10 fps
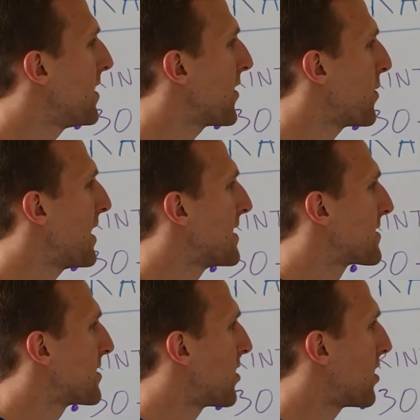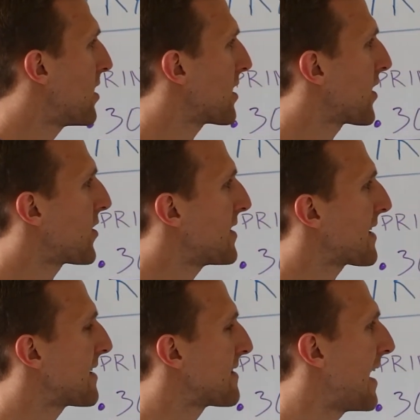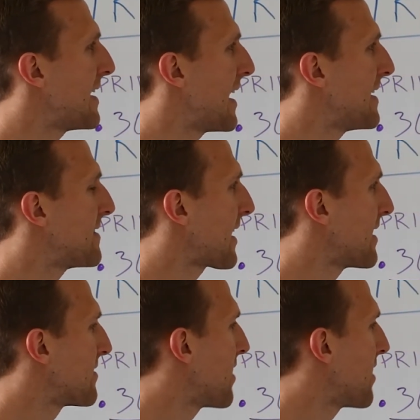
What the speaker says: the other way is erg, 30 seconds on, 90 seconds